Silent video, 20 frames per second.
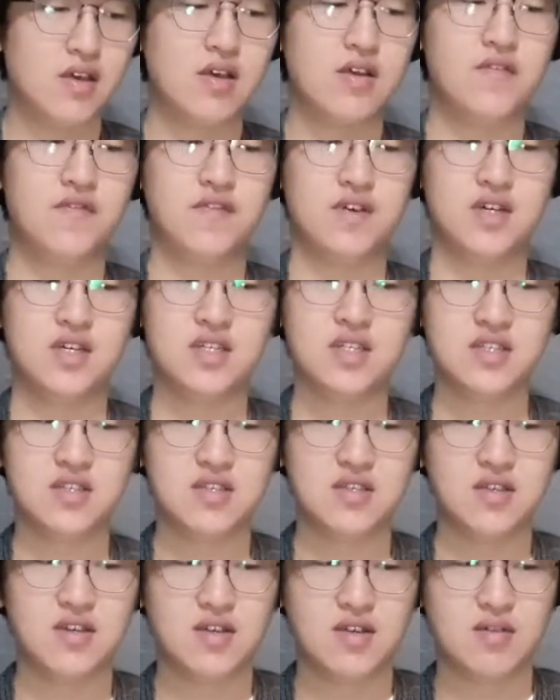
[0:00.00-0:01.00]
First,
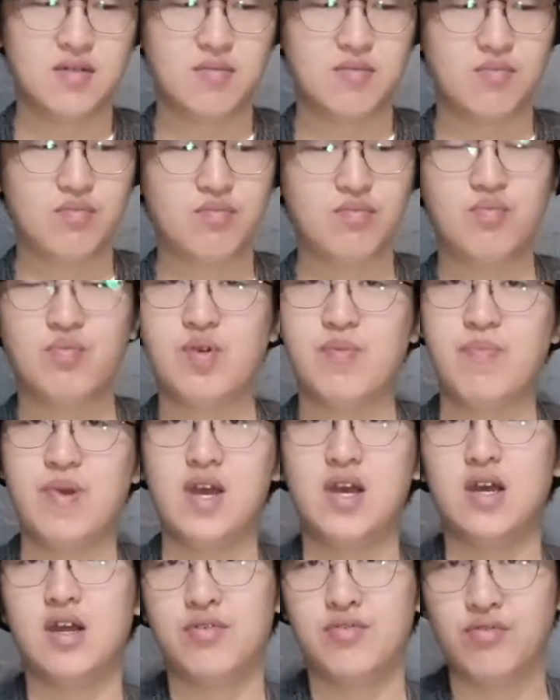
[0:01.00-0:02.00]

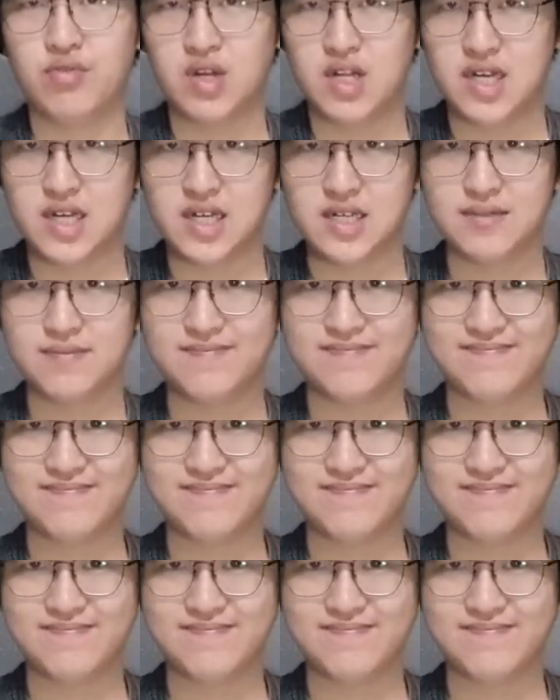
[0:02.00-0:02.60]
prepare a ruler,